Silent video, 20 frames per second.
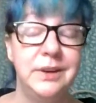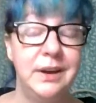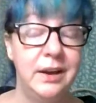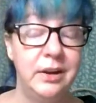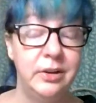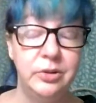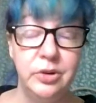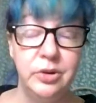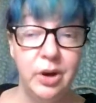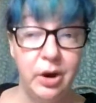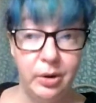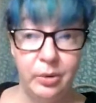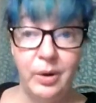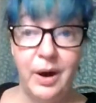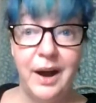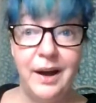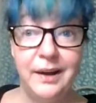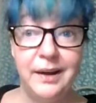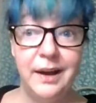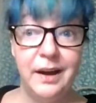Yeah, no,
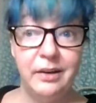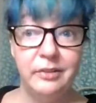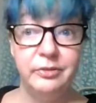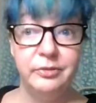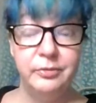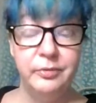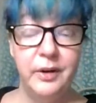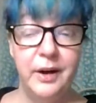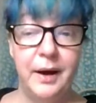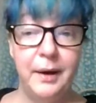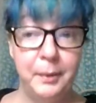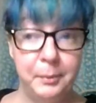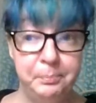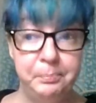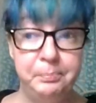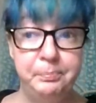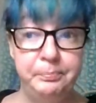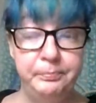I have a